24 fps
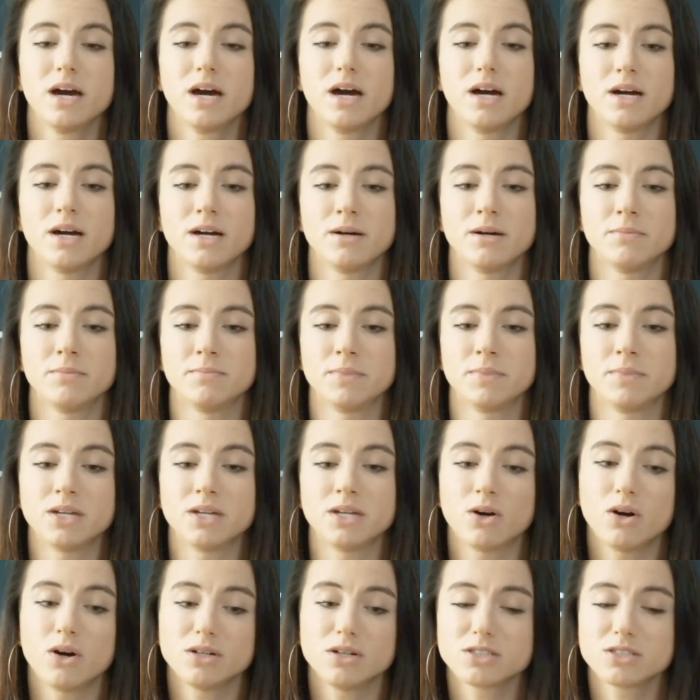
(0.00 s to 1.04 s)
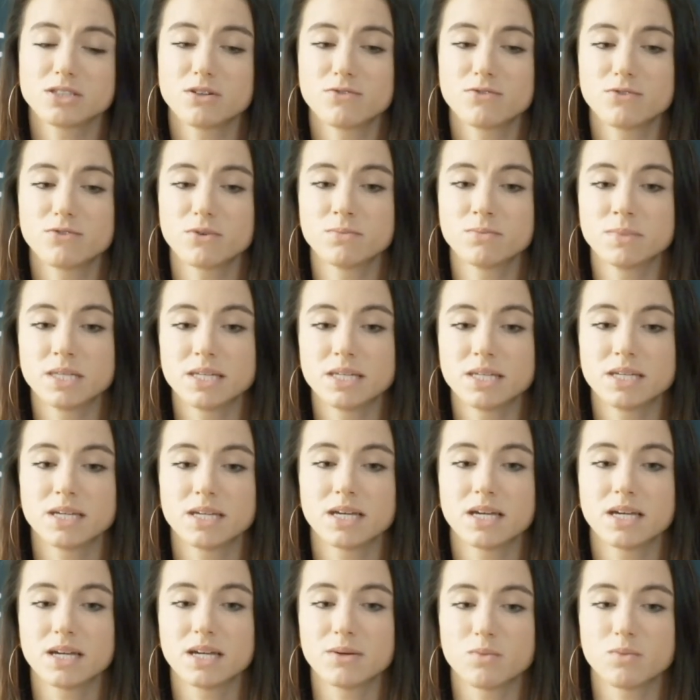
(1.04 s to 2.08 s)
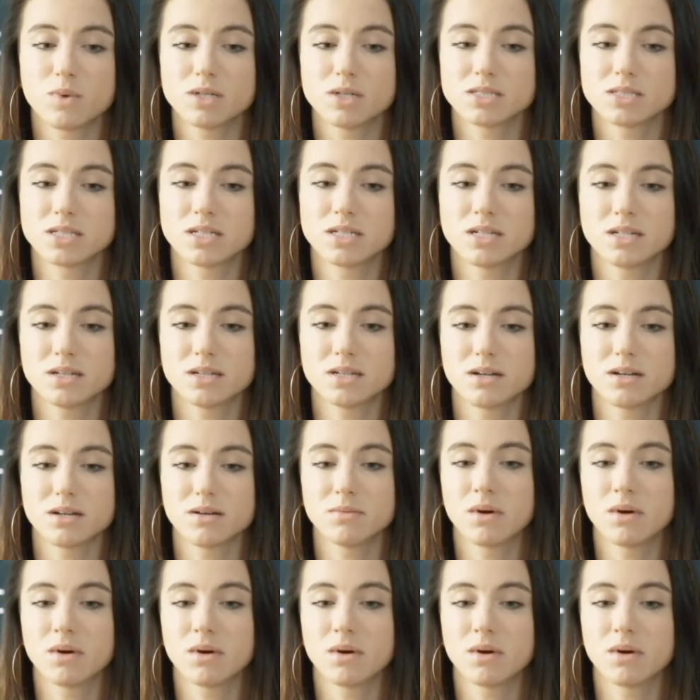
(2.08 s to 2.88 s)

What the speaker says: And also for me, it wasn't